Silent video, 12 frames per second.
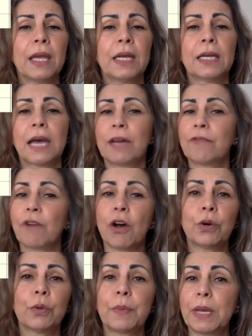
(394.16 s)
And
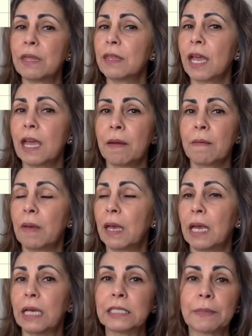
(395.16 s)
Rahu being there
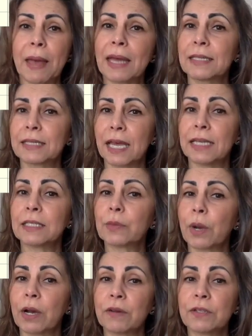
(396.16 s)
expands that as
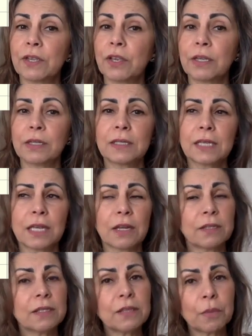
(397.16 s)
well. So you can see there are
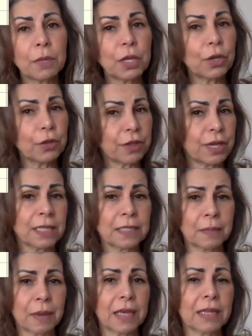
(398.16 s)
so many good things
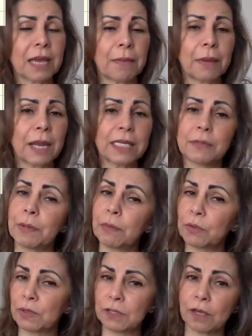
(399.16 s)
about that placement,
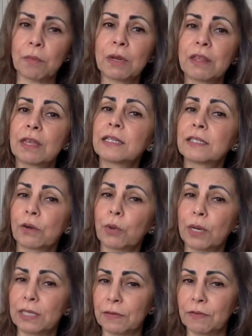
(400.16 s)
but so many things are
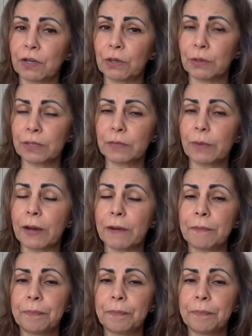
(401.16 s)
quite difficult as well.